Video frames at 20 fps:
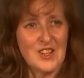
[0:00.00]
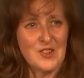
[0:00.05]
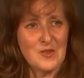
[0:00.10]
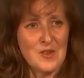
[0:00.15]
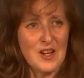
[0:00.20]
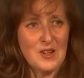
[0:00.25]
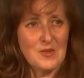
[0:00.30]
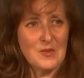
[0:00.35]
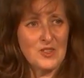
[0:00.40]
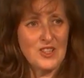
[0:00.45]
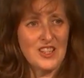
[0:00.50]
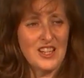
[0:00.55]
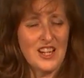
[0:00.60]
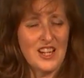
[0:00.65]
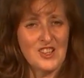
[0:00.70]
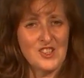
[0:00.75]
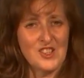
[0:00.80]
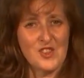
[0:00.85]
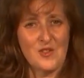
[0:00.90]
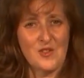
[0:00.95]
I, I would
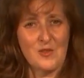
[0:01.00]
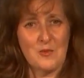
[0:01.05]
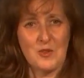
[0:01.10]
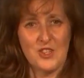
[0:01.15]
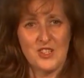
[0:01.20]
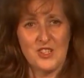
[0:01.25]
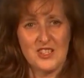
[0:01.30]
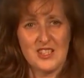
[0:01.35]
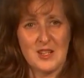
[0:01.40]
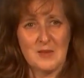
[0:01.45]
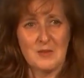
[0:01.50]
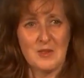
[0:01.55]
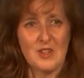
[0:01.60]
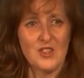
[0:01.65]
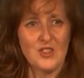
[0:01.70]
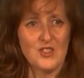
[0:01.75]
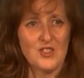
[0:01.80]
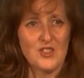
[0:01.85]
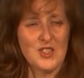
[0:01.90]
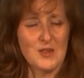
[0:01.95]
encourage everybody to come
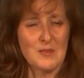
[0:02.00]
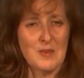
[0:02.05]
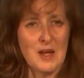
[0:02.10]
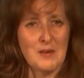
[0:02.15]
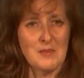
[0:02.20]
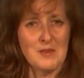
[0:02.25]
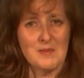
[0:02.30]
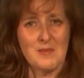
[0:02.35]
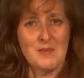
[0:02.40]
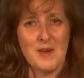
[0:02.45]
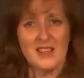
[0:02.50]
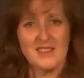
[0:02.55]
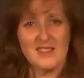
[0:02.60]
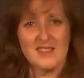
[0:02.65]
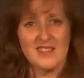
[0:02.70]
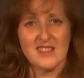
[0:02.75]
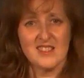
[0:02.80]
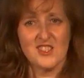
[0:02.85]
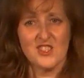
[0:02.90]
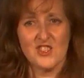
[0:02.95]
along to the Papers
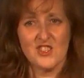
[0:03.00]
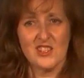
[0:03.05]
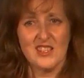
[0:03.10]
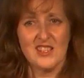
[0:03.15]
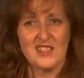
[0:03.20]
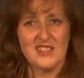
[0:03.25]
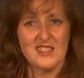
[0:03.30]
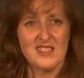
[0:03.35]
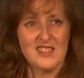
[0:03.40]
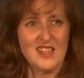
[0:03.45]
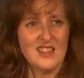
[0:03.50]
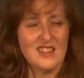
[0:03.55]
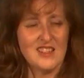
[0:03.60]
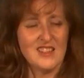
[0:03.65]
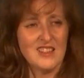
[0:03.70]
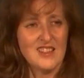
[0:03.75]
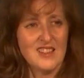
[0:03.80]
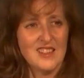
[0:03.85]
Past and Digital NZ.